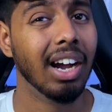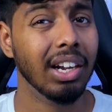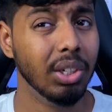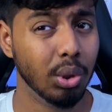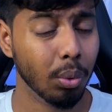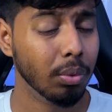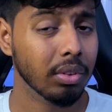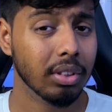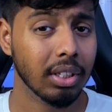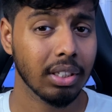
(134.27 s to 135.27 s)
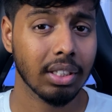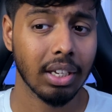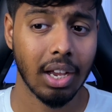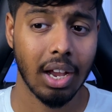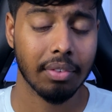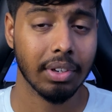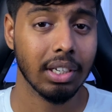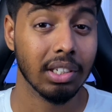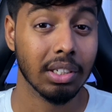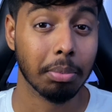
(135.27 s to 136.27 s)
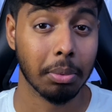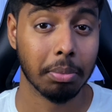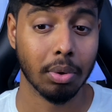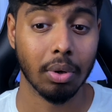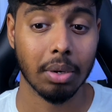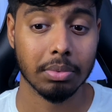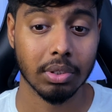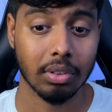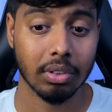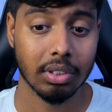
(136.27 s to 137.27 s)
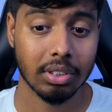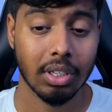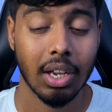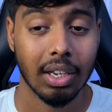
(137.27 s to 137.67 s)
i don't think they have any diploma programs on this